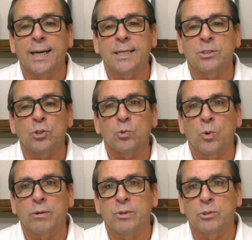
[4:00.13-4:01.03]
It's just
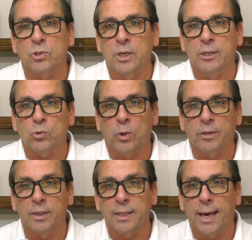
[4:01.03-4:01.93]
one of those things where I
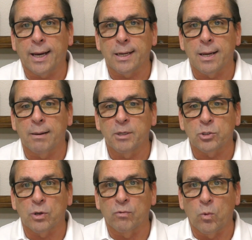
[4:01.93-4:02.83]
think the
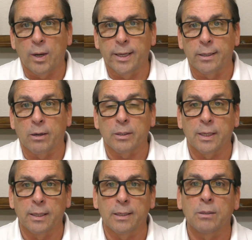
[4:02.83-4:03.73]
economics of wine are
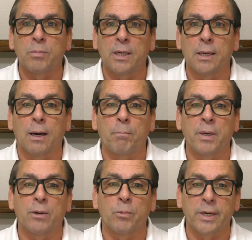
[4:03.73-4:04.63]
getting to be a
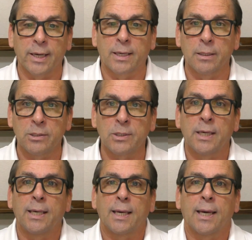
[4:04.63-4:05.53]
bit ridiculous,
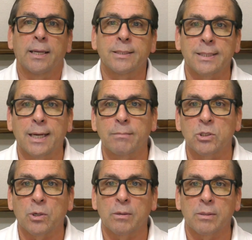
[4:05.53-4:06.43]
and it's time to
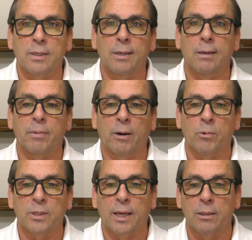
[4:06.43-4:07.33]
start thinking about
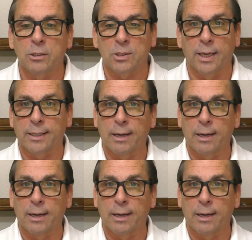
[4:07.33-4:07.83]
what that looks like.